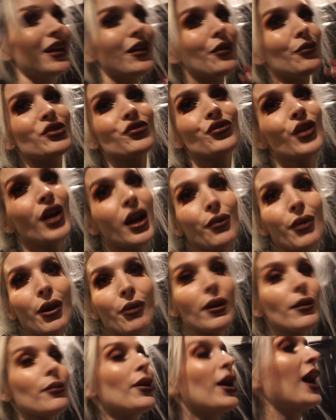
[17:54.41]
almost forgot about my
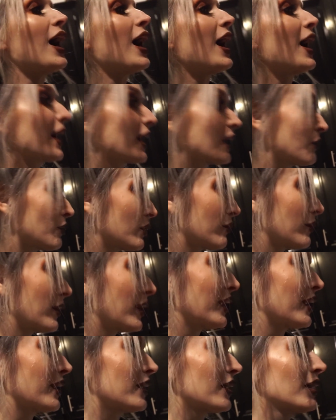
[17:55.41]
pie, but
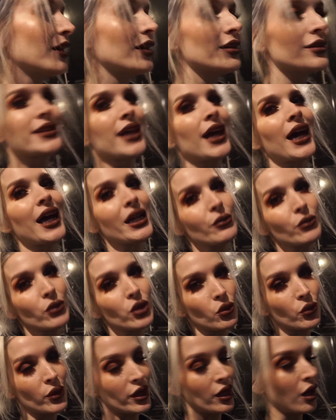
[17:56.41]
my timer
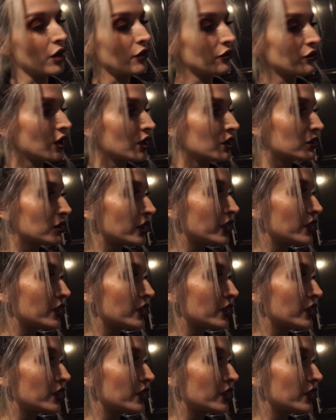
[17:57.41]
went off luckily.